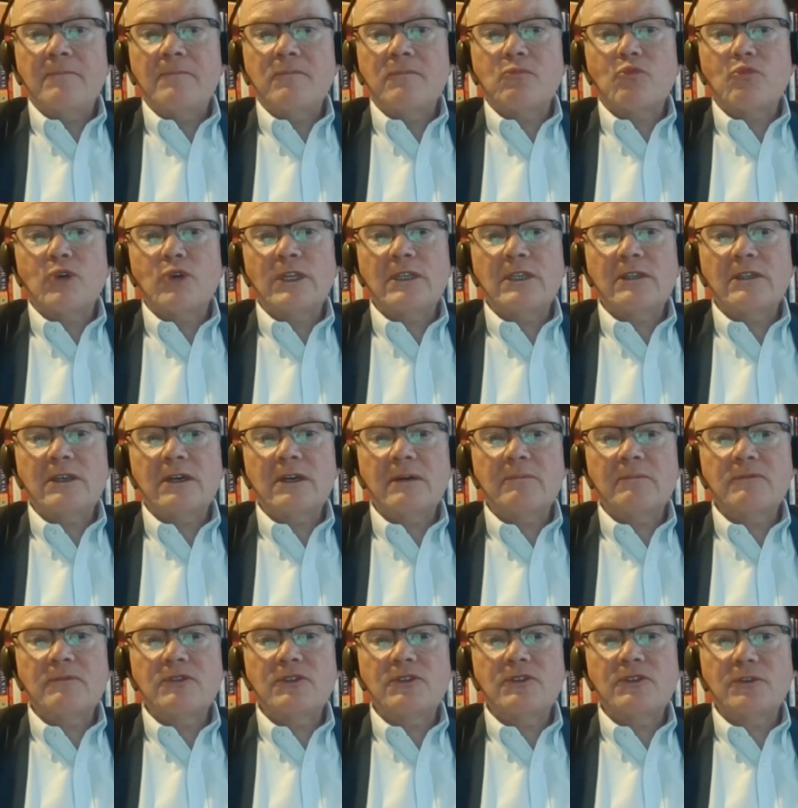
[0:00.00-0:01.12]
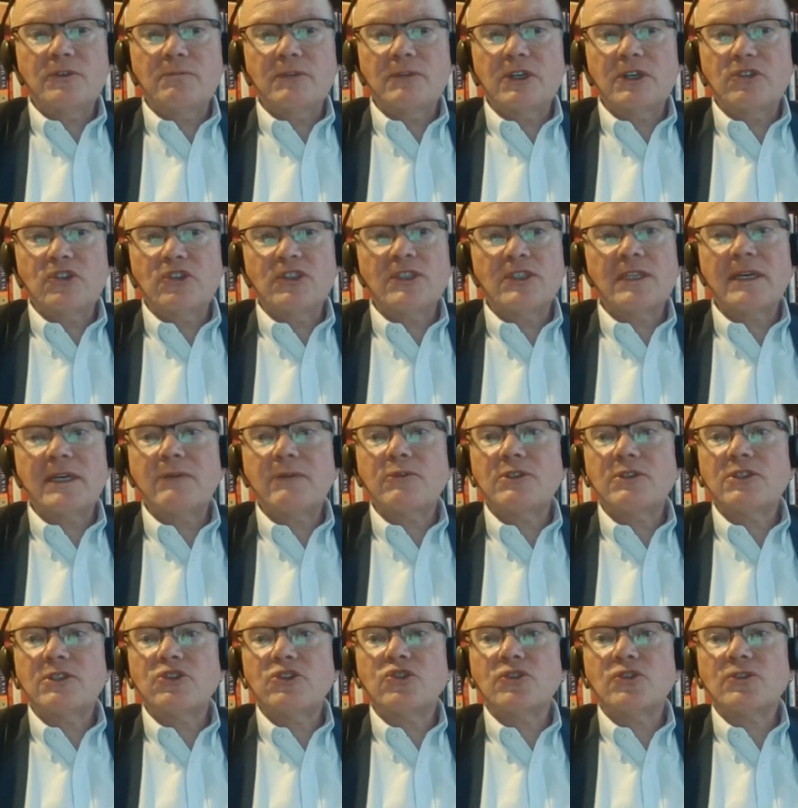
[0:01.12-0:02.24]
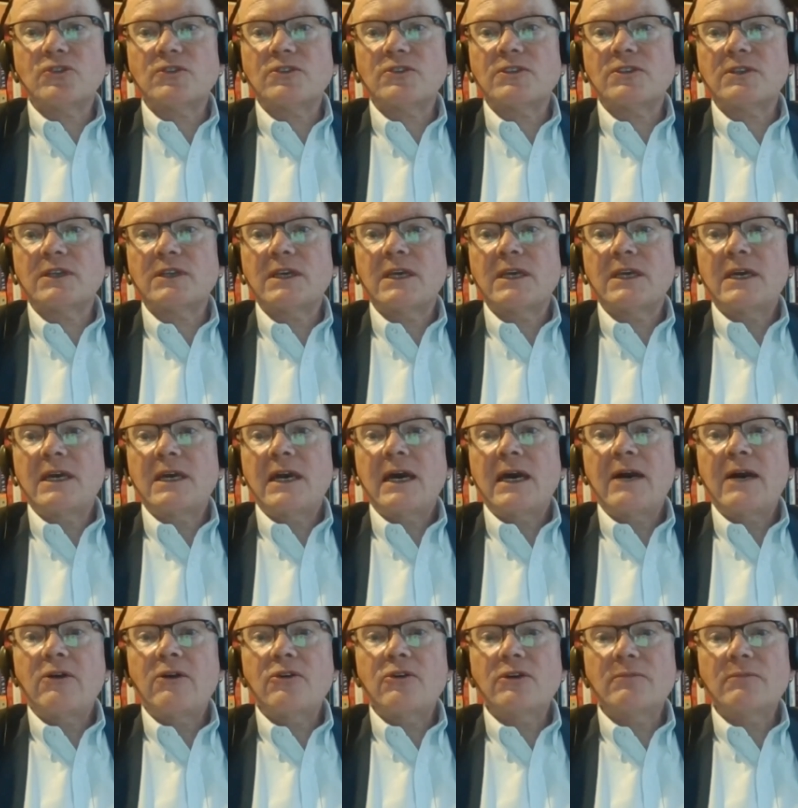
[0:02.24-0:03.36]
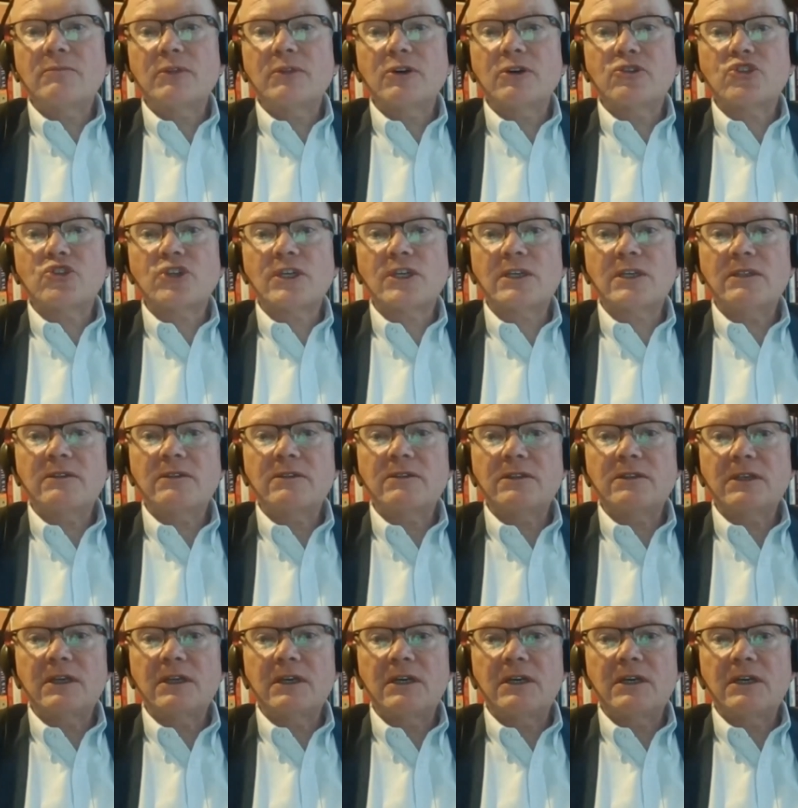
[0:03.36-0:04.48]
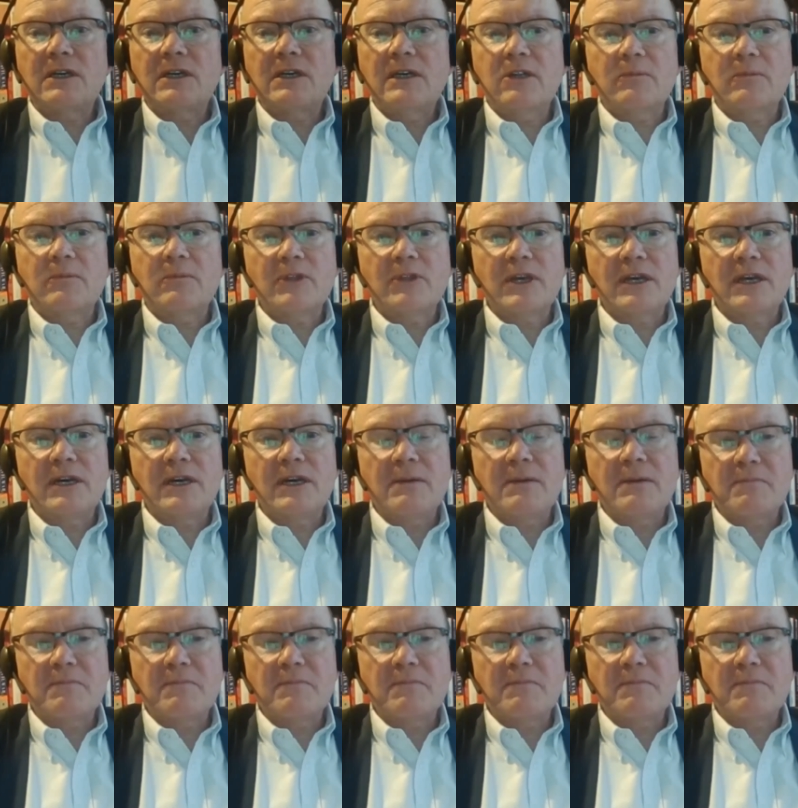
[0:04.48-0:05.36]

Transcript: When it comes to mergers and acquisitions, how can blockchain help there?